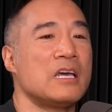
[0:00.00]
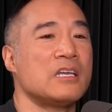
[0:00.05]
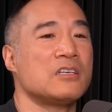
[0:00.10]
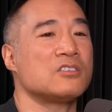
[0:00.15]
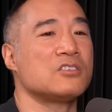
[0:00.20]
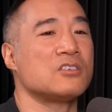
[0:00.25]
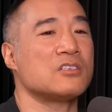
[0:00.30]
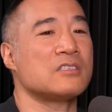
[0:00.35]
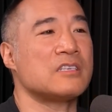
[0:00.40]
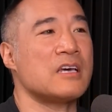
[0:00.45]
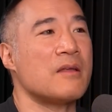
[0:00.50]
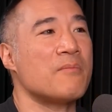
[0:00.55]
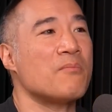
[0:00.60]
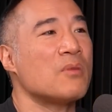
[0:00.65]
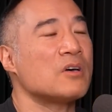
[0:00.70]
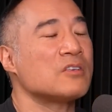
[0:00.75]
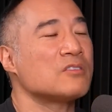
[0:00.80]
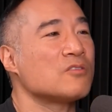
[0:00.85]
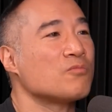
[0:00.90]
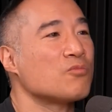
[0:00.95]
It's just that
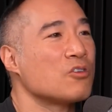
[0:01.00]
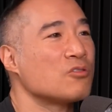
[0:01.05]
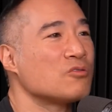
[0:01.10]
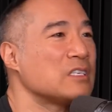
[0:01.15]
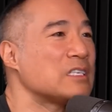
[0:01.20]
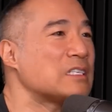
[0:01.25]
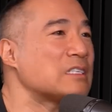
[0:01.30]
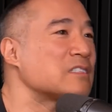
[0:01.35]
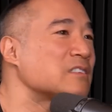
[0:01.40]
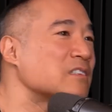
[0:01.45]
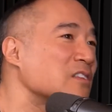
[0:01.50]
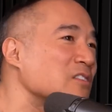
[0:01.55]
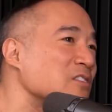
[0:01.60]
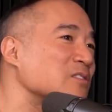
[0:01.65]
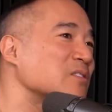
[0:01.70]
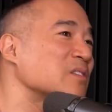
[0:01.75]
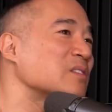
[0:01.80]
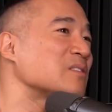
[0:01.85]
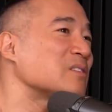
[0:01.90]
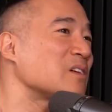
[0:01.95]
muscle protein
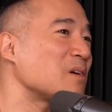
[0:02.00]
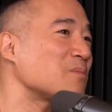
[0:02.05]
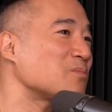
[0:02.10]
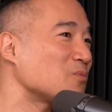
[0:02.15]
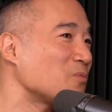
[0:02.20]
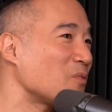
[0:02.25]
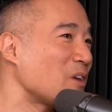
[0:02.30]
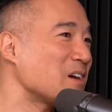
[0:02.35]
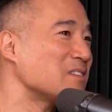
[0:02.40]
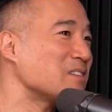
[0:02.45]
synthesis stops